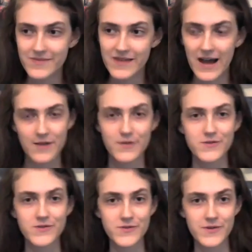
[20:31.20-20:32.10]
that
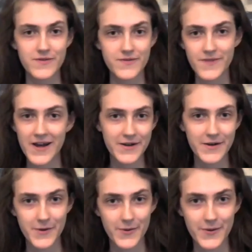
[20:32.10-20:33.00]
close to a
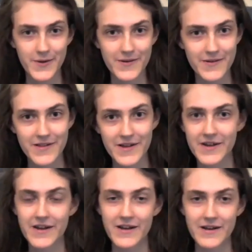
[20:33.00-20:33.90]
fire coral
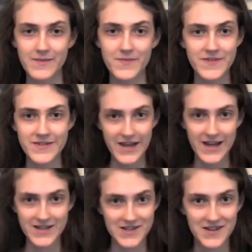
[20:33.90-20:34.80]
to
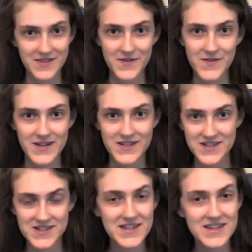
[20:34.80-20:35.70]
catch another fish
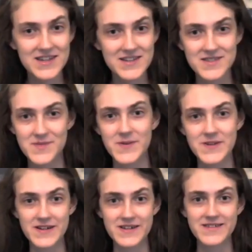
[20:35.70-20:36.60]
to eat,
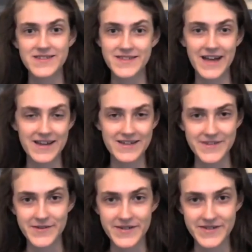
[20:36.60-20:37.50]
because that is
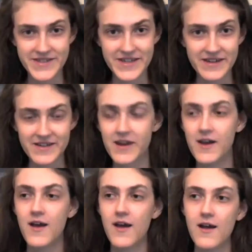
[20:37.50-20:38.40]
going to sting.
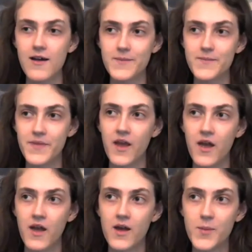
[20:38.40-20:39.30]

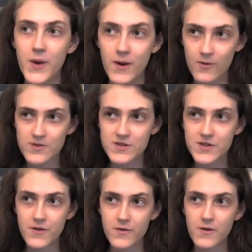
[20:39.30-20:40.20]
But
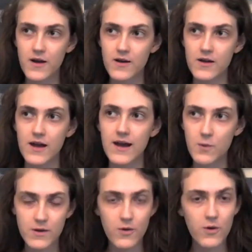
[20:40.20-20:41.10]
also,
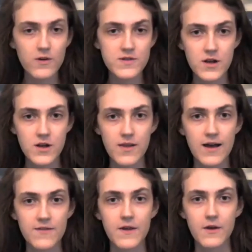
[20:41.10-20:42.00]
when corals are
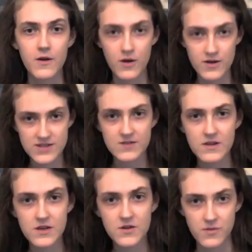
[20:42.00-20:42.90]
alive, they're
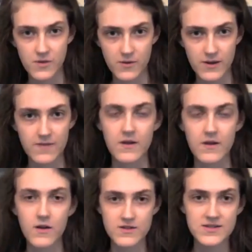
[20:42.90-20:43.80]
constantly growing, they're
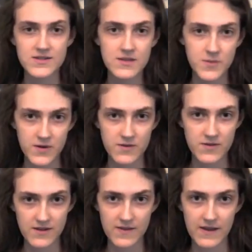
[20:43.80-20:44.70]
constantly
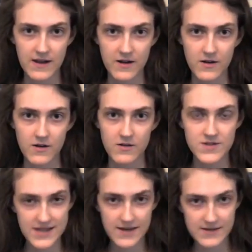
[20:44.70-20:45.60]
building their
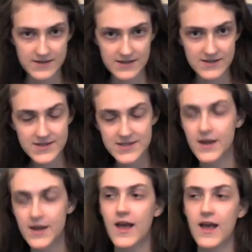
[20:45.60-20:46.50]
skeletons.
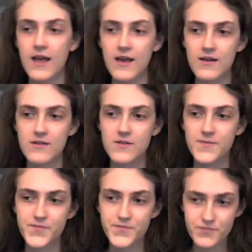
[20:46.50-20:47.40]
And
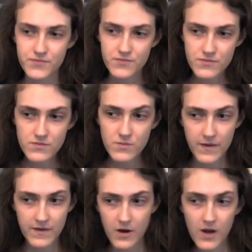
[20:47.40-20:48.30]

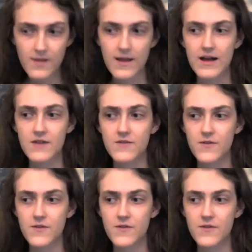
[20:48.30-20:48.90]
when they're not alive,